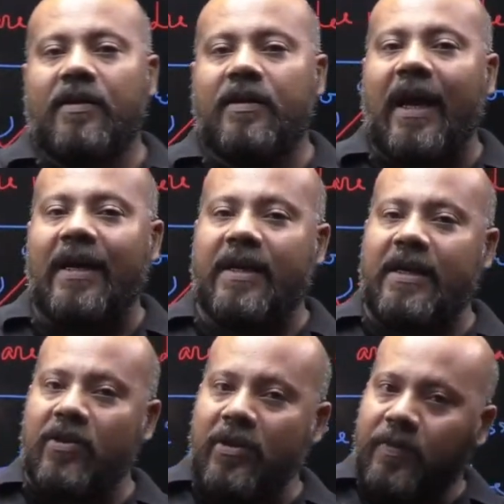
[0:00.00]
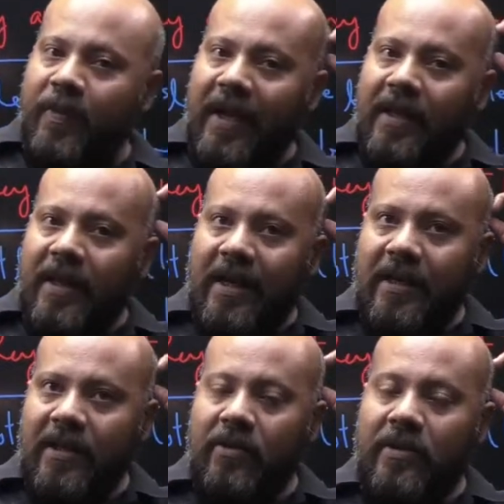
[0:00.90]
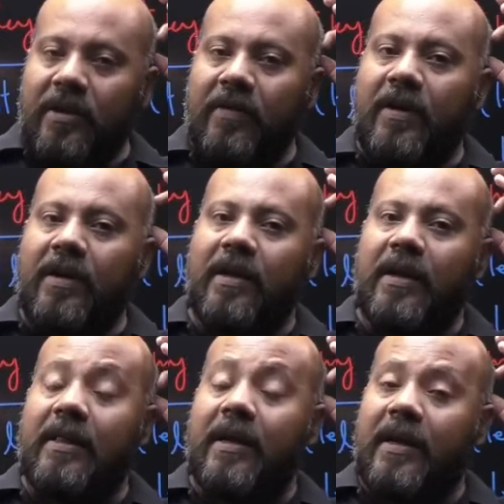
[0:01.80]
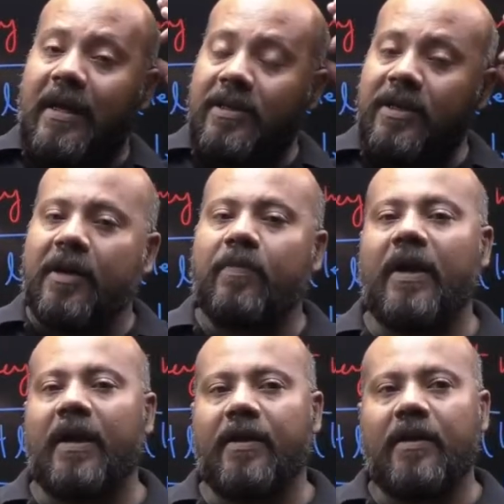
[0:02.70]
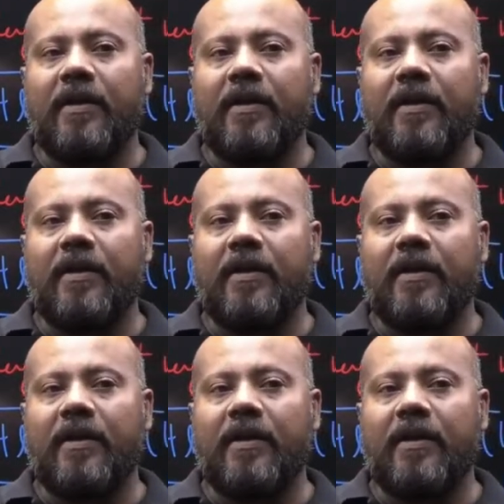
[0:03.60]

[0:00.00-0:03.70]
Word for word: That Indus plain, that Indus River in the Gangetic plain,